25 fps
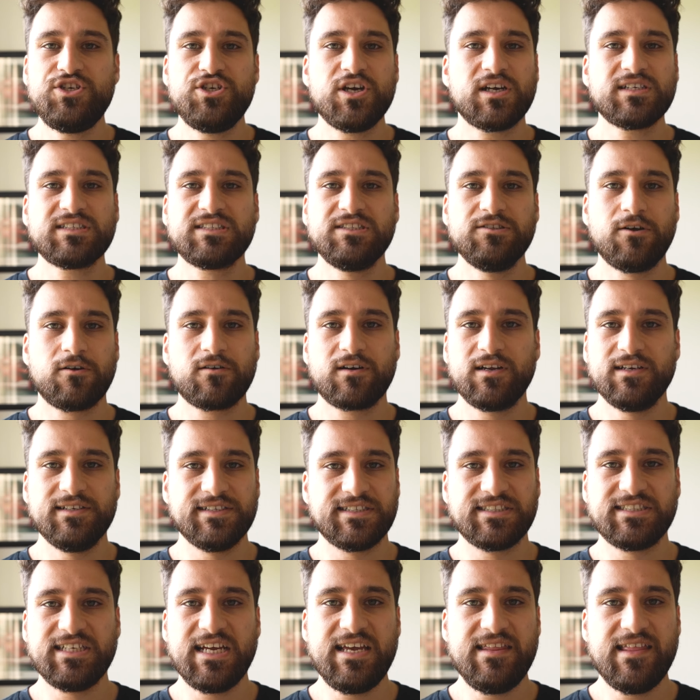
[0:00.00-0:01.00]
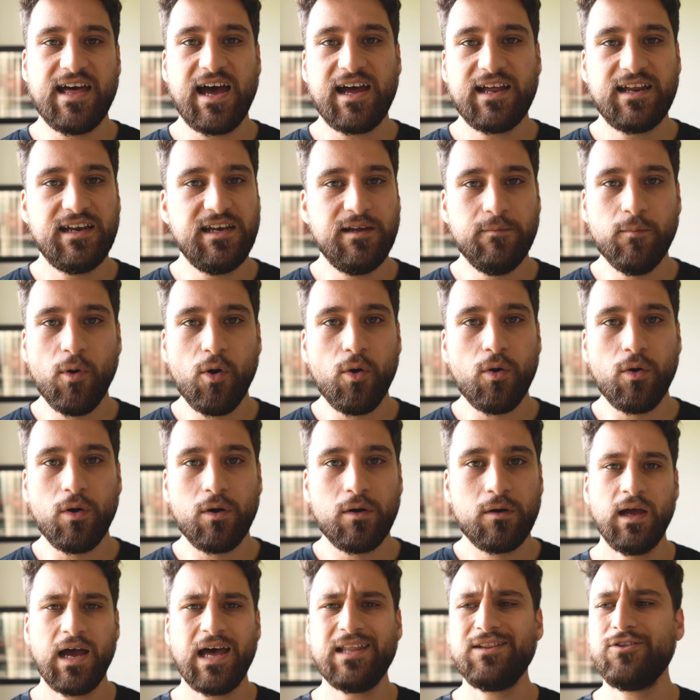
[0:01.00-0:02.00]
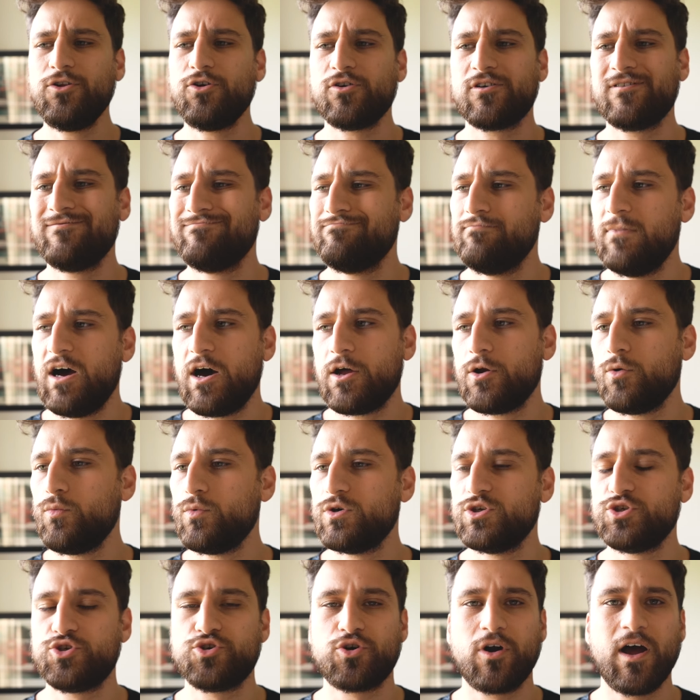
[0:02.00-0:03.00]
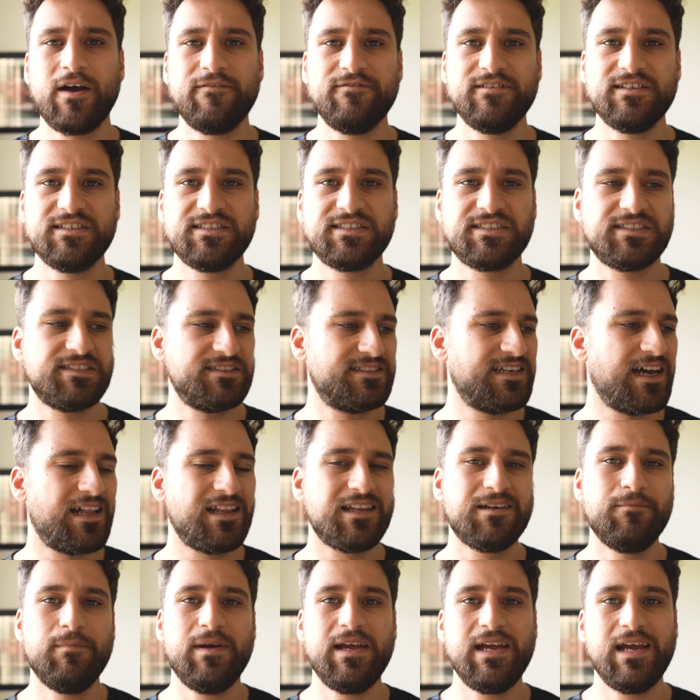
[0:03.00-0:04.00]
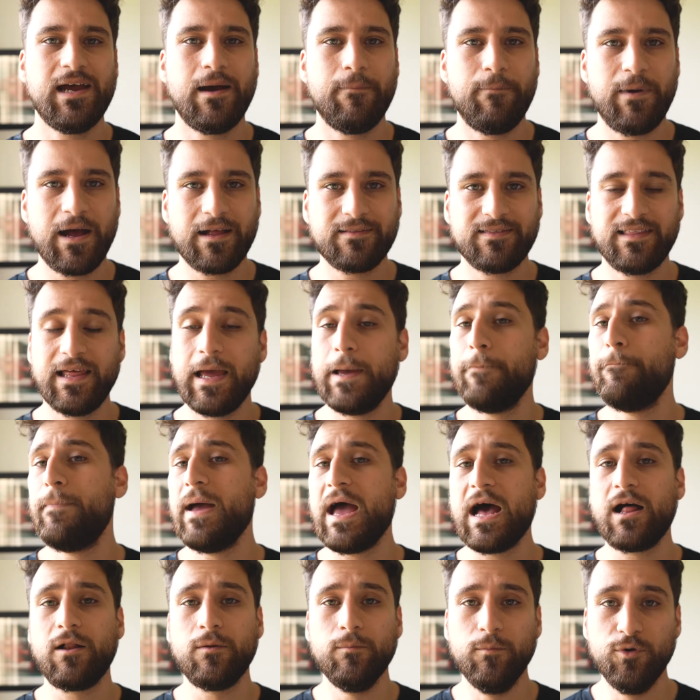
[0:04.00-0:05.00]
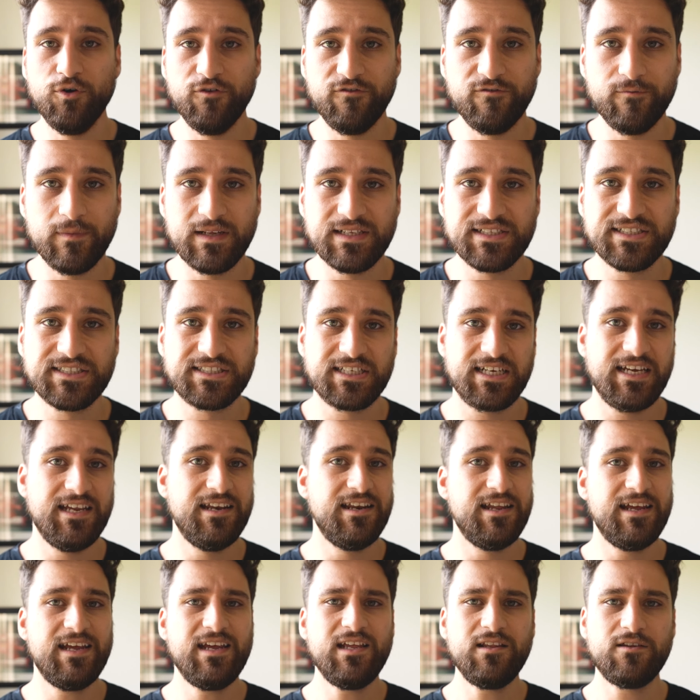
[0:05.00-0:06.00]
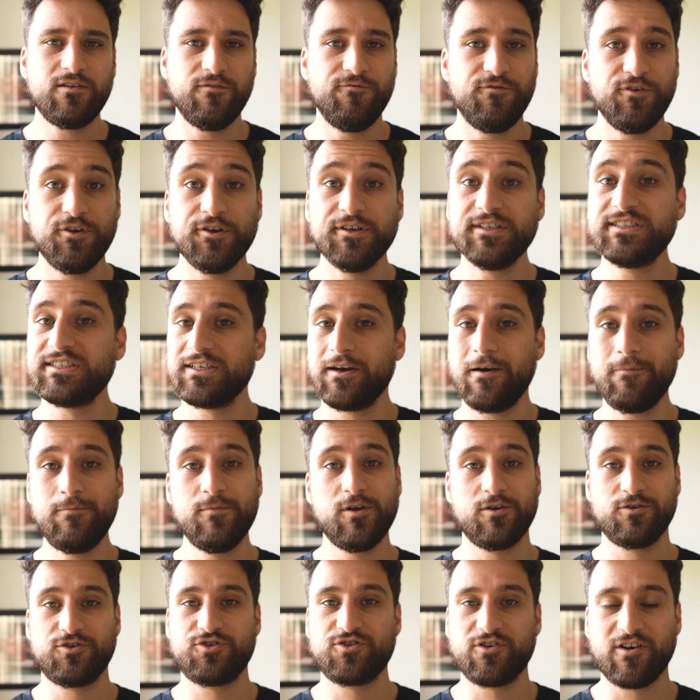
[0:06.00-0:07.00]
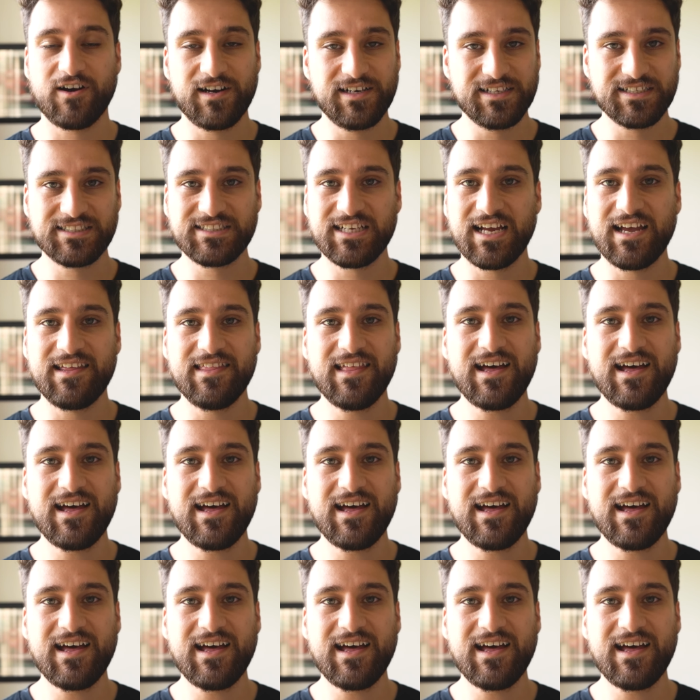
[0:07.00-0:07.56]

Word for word: just not going to see that anymore. And look, I don't want drivers telling me about their bowel movements in interviews. I'm not trying to say